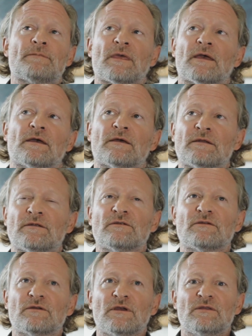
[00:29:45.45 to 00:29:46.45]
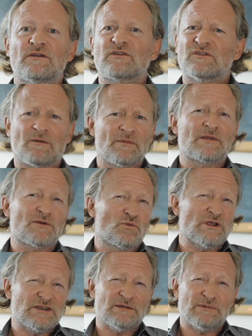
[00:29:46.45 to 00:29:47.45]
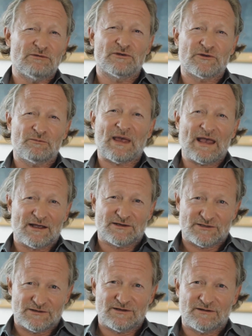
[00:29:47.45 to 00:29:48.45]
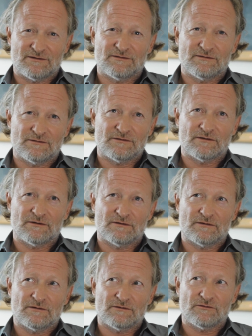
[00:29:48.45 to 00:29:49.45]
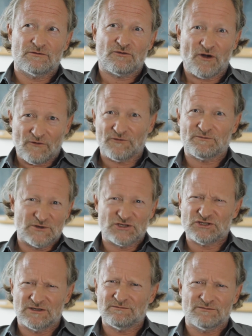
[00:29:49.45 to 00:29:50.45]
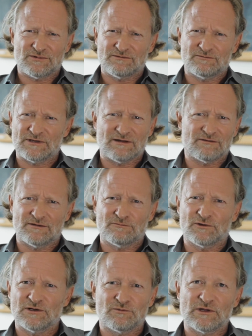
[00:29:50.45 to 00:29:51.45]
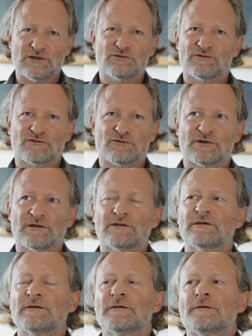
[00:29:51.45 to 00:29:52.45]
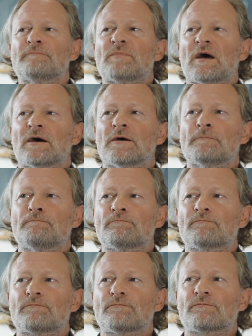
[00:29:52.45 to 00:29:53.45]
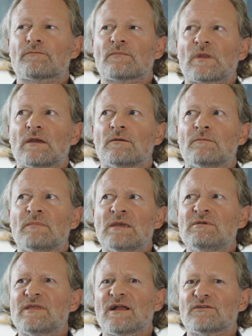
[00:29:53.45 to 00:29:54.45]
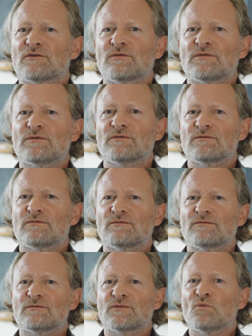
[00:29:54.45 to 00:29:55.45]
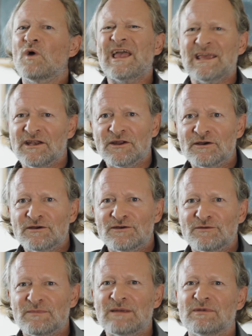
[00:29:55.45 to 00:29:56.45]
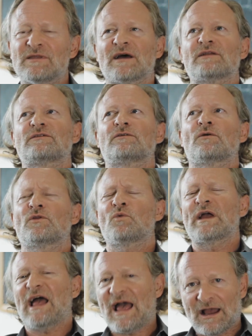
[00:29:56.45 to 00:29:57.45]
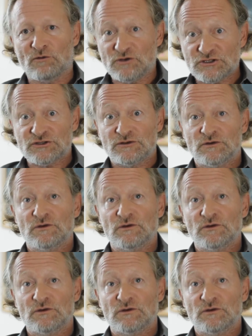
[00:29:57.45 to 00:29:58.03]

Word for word: And this is something that we deeply respect. Craftsmanship, whatever word we use for it. Um, maybe that's on the wane. Maybe that's on the way out,